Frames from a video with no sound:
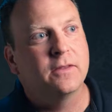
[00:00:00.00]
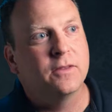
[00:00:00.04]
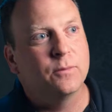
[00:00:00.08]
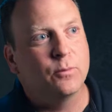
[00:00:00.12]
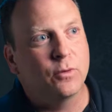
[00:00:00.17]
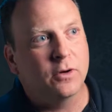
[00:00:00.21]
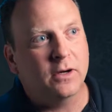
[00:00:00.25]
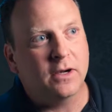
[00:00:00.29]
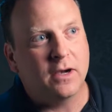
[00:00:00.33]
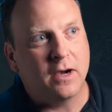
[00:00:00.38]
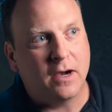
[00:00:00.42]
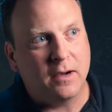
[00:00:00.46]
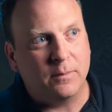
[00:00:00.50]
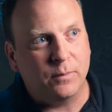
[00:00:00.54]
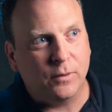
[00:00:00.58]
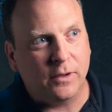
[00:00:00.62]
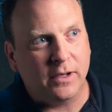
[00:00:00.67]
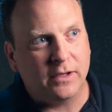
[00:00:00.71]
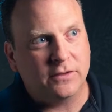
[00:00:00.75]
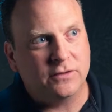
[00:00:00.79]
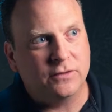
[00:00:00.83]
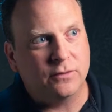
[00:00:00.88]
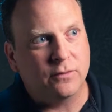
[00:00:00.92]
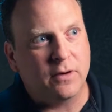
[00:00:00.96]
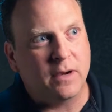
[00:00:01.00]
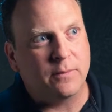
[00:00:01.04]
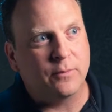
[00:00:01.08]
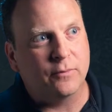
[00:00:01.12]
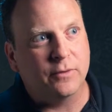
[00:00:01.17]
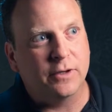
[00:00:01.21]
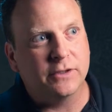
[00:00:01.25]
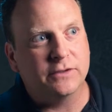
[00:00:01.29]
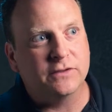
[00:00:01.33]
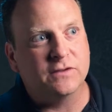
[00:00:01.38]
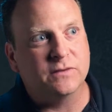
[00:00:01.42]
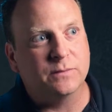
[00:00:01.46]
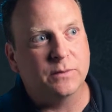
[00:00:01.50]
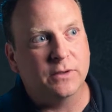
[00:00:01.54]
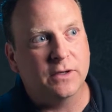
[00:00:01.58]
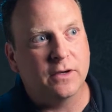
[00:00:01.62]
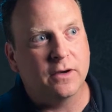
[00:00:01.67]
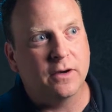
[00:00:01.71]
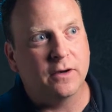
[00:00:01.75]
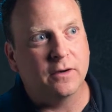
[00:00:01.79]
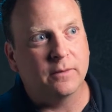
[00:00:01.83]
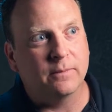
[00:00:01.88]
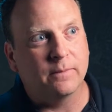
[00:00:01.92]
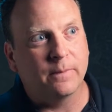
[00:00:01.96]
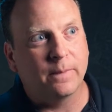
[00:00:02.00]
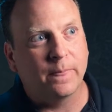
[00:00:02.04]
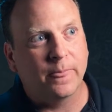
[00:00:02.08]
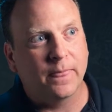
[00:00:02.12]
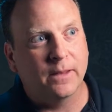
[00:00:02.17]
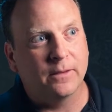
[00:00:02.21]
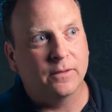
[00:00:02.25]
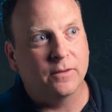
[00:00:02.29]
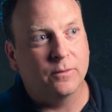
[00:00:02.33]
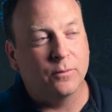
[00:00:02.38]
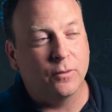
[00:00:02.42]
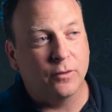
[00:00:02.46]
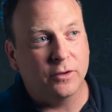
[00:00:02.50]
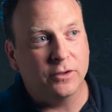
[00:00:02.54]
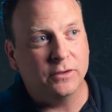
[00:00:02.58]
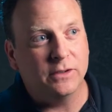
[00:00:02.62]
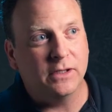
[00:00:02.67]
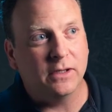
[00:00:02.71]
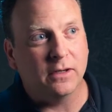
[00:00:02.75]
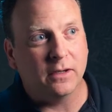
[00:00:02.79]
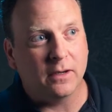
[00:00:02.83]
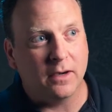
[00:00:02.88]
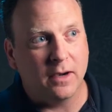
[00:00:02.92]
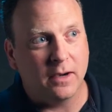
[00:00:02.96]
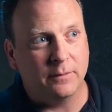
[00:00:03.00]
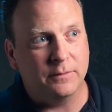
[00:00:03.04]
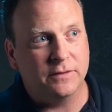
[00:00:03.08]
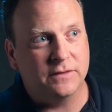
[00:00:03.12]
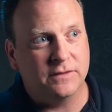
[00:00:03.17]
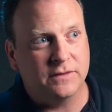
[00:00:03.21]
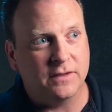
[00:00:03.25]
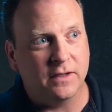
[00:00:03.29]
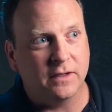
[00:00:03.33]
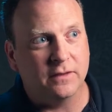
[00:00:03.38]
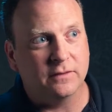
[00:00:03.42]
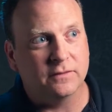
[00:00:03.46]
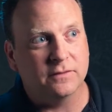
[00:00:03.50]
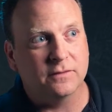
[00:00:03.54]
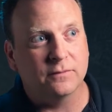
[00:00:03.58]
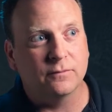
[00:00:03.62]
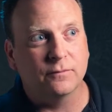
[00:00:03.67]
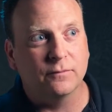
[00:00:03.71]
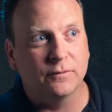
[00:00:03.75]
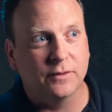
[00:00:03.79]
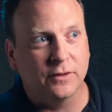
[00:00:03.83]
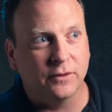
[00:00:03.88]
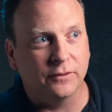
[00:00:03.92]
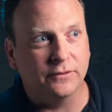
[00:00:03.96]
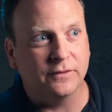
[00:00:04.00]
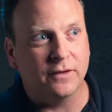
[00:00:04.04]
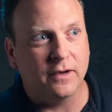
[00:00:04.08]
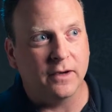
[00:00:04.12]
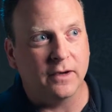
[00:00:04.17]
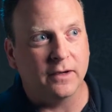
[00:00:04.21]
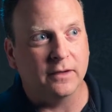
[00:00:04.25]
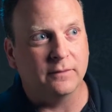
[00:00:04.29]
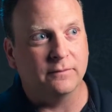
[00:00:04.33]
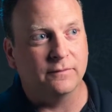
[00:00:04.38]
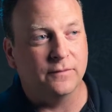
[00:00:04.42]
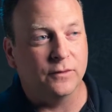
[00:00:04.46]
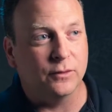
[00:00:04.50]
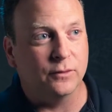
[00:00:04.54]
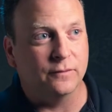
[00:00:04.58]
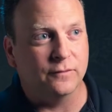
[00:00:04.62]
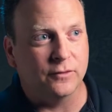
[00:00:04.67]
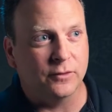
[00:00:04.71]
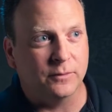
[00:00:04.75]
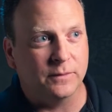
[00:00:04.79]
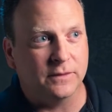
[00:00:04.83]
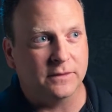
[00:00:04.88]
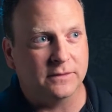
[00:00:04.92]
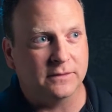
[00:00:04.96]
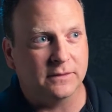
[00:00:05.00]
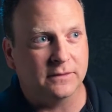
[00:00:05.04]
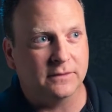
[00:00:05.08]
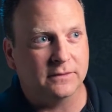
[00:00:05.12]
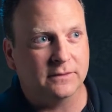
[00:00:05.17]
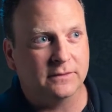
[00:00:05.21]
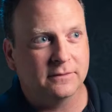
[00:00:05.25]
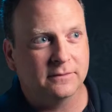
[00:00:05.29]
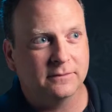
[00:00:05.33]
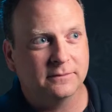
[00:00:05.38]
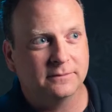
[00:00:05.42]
The more complex your operations become, the more you need a common sense, real time view of your business.